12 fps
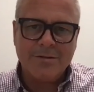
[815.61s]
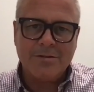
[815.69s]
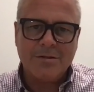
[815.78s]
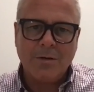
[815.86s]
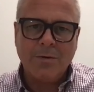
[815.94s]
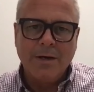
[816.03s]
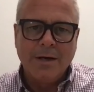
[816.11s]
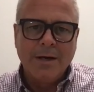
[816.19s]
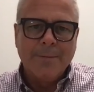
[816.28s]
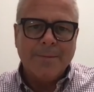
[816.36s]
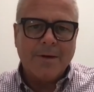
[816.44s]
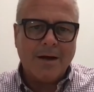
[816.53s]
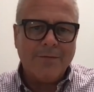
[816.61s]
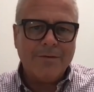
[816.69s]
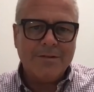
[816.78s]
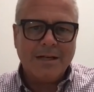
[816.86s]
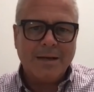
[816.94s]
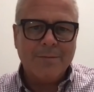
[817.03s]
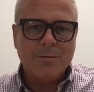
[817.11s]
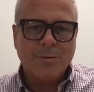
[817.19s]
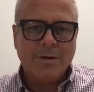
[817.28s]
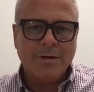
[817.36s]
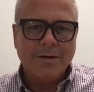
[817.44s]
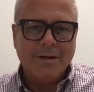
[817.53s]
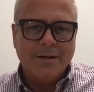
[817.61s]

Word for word: And so oftentimes we're,